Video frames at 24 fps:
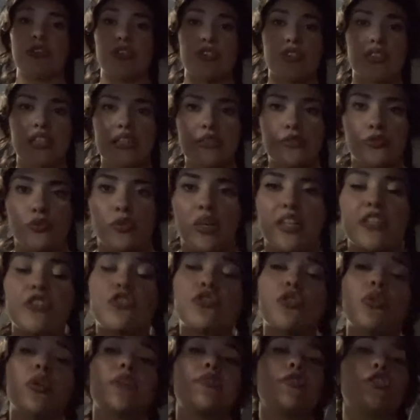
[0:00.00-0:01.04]
ourselves with.
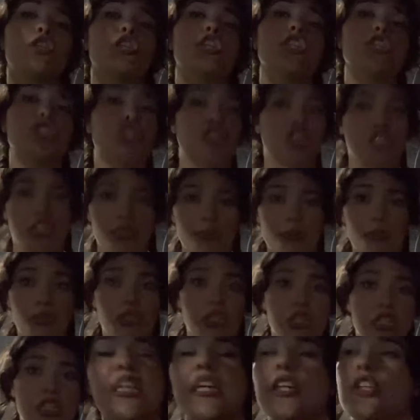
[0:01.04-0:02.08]
So if you're a gym
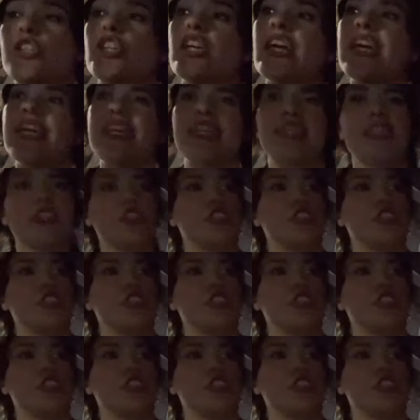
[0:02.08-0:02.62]
girl, you're hitting the